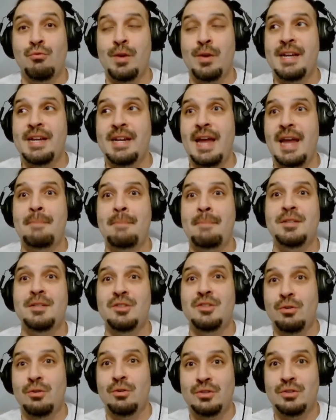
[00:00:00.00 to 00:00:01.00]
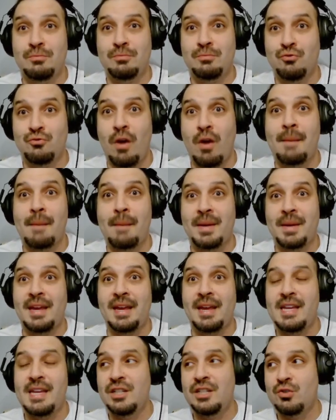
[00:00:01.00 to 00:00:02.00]
episodes dropping
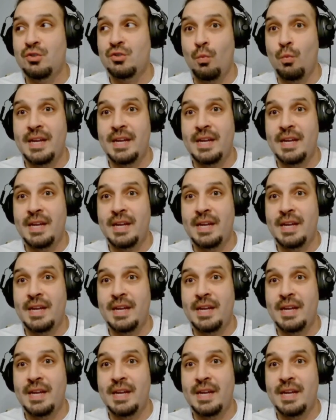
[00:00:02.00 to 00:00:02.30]
each week.